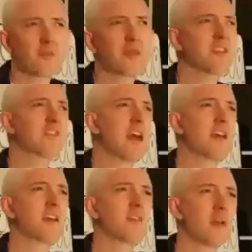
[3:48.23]
This means
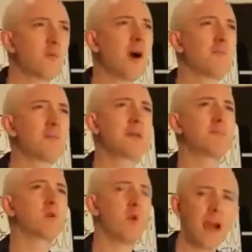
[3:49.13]
that they want
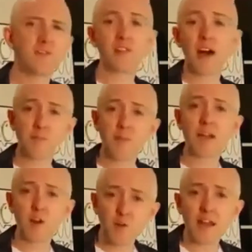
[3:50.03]
people who have a lot of
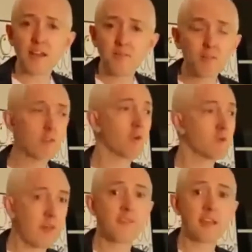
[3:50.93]
money already
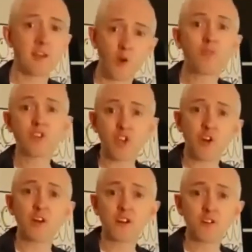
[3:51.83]
so that they can
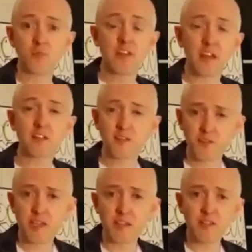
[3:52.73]
overcharge
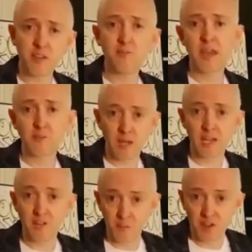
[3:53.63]
ridiculous fees and make money